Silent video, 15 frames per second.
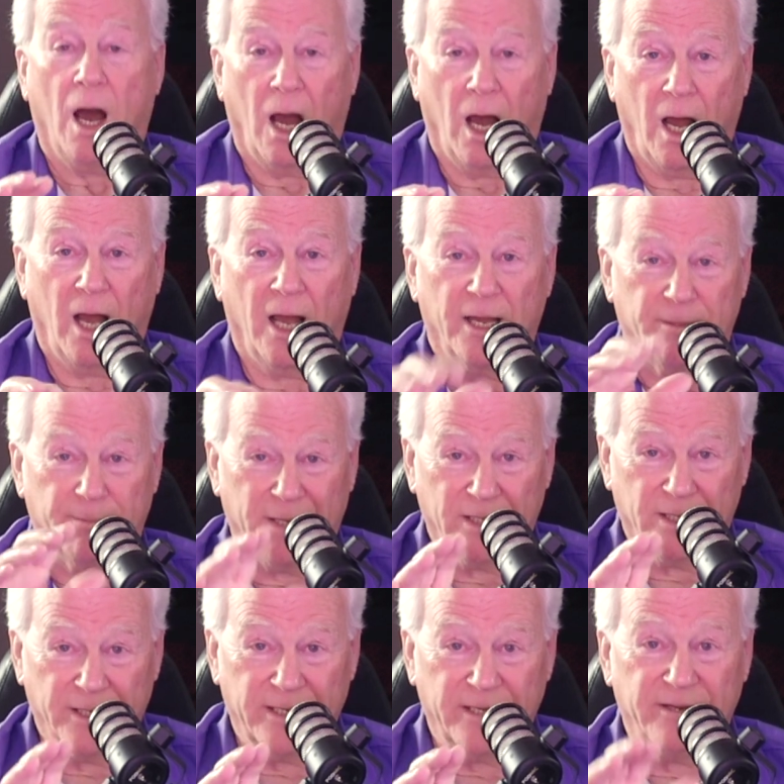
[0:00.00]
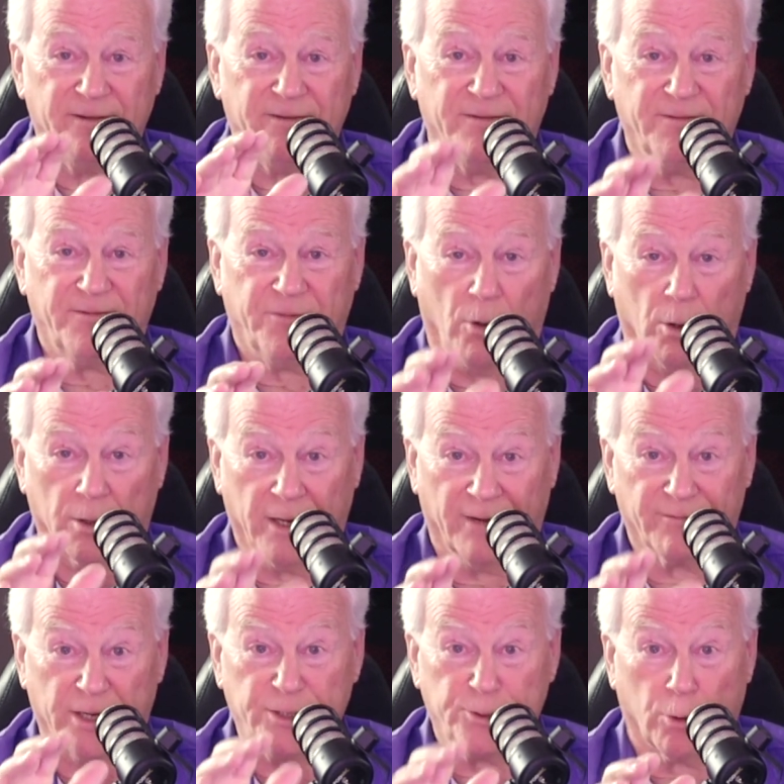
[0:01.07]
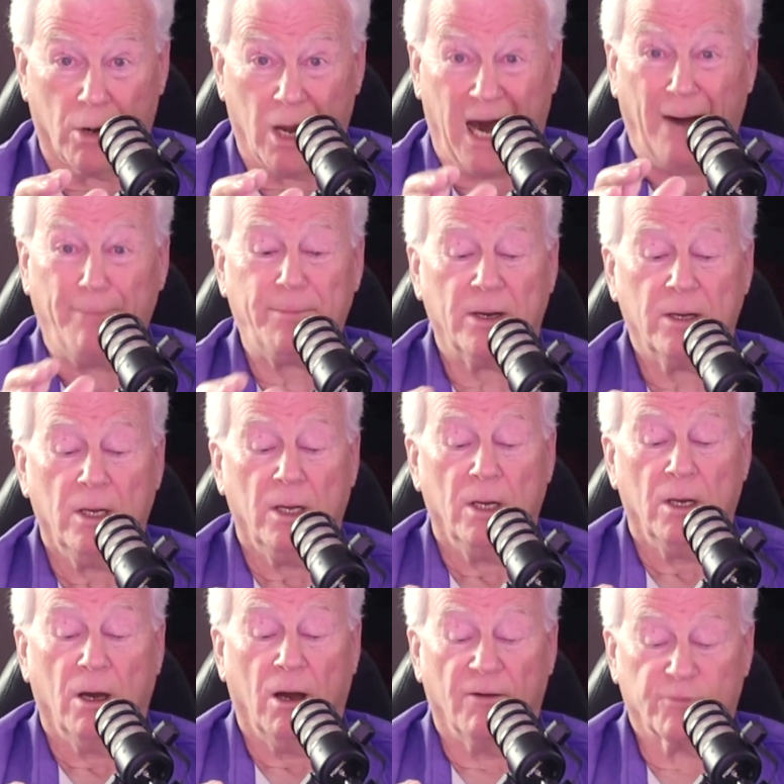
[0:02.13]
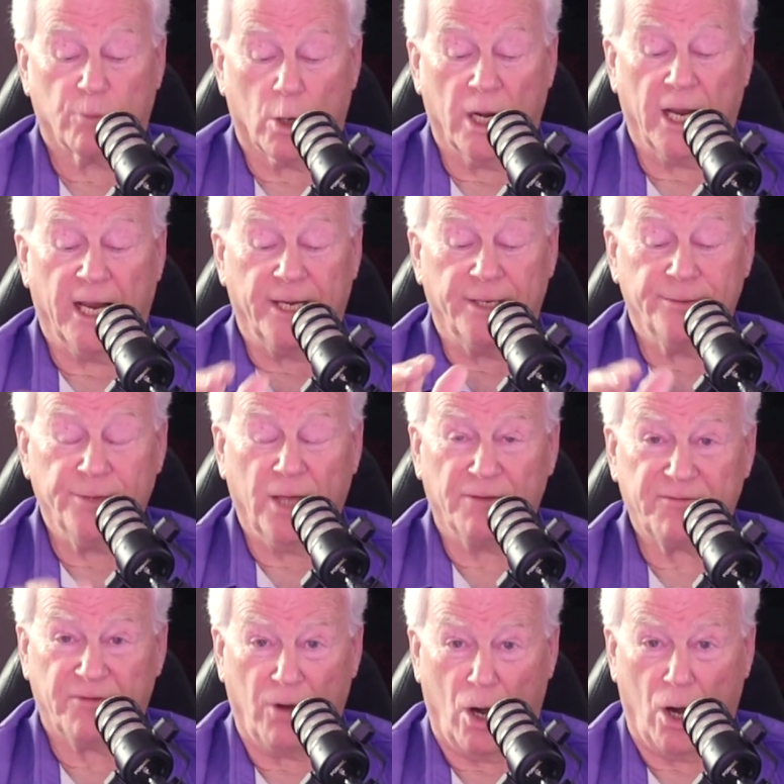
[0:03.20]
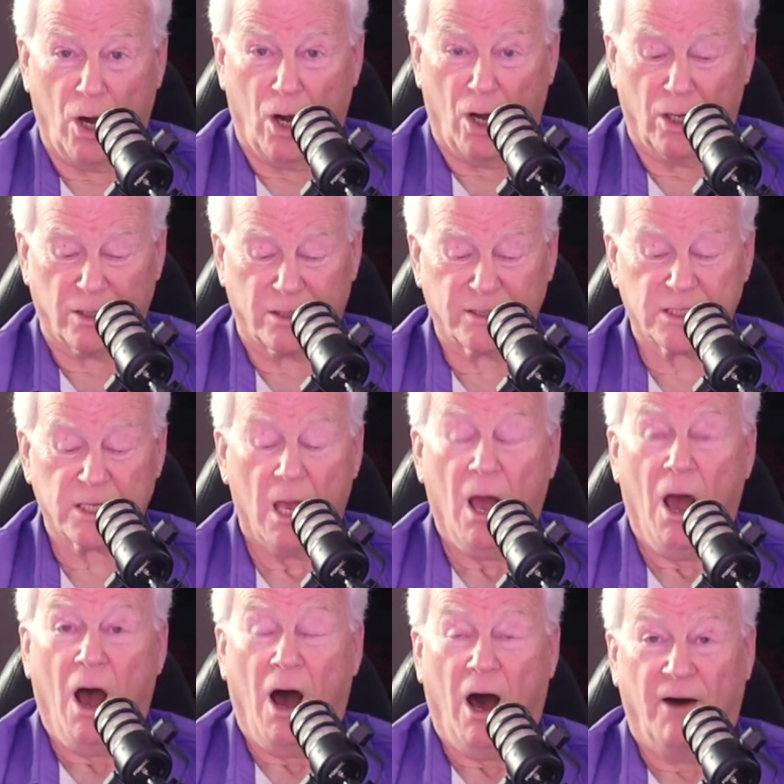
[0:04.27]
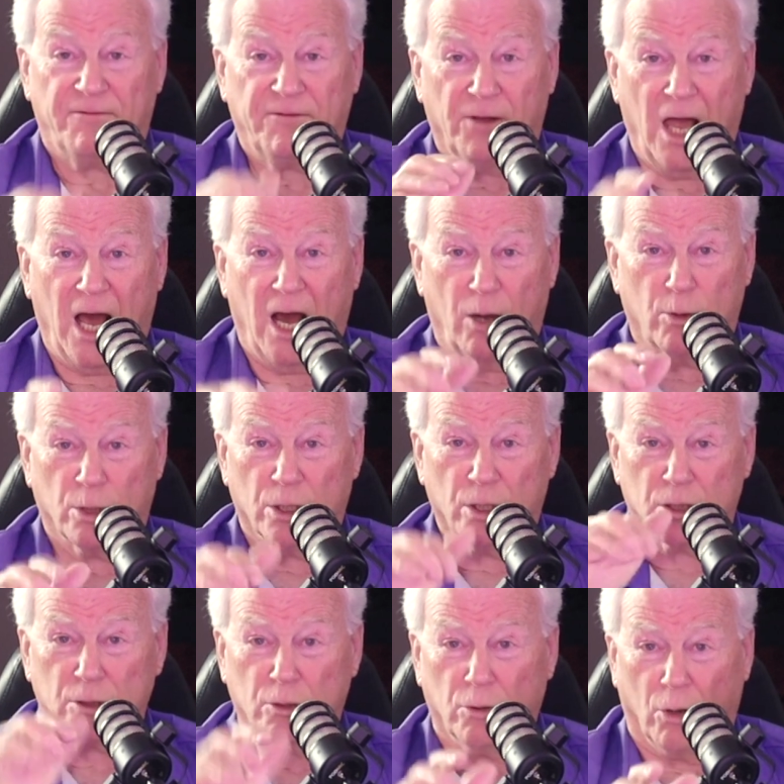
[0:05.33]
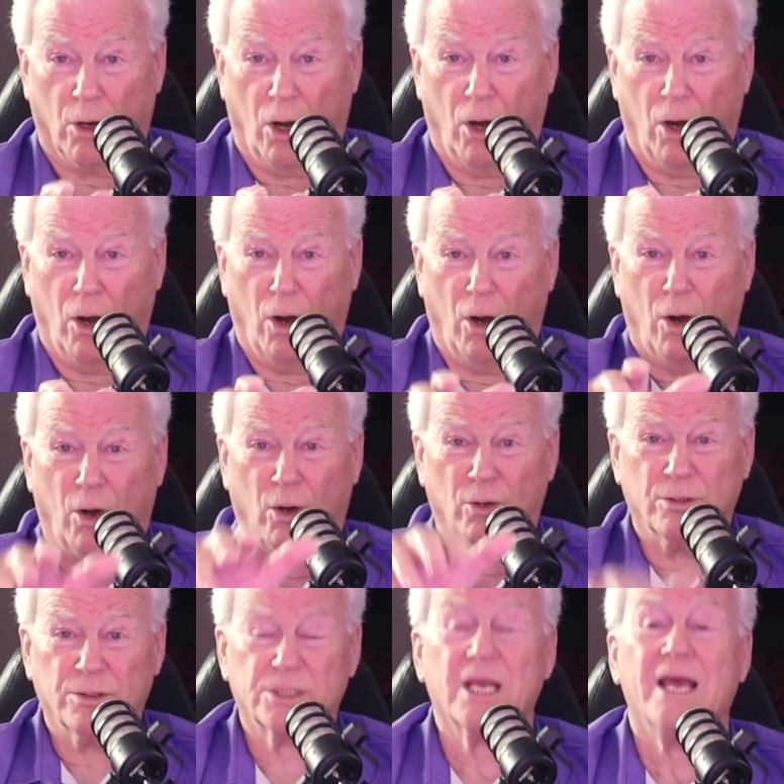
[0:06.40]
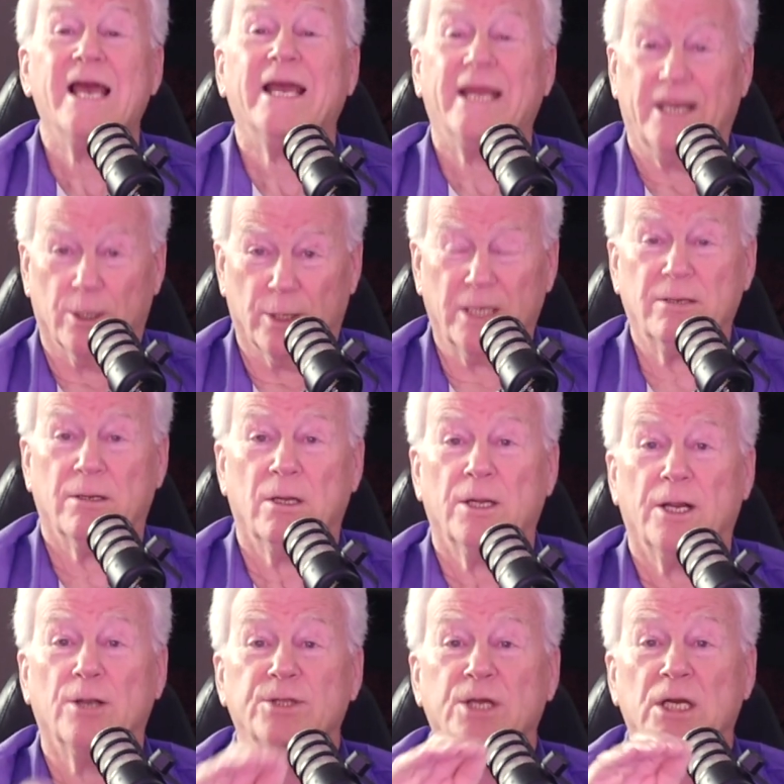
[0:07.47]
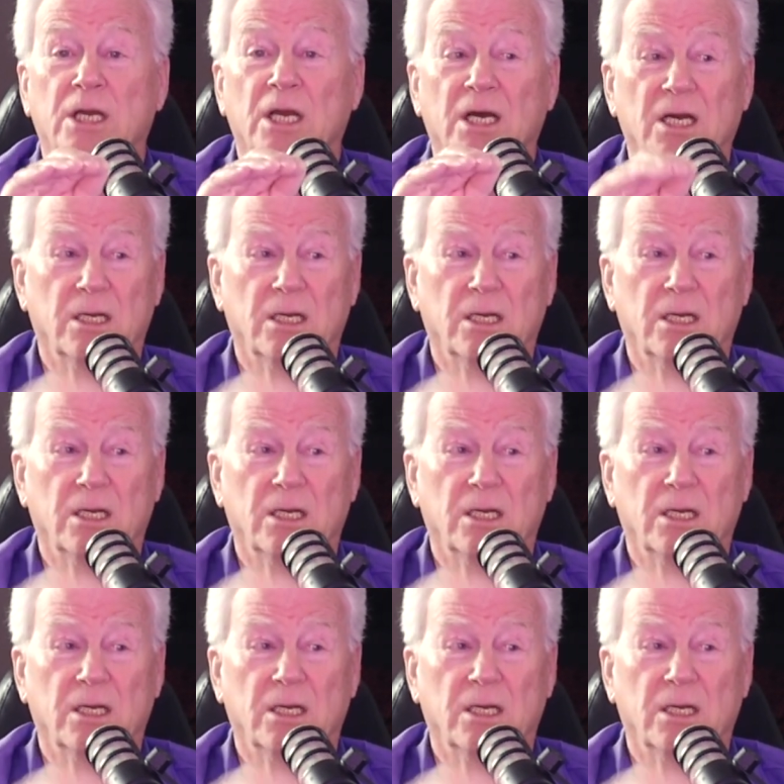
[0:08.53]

I believe for every drop of rain that falls, a flower grows. Hear it? Hear the g?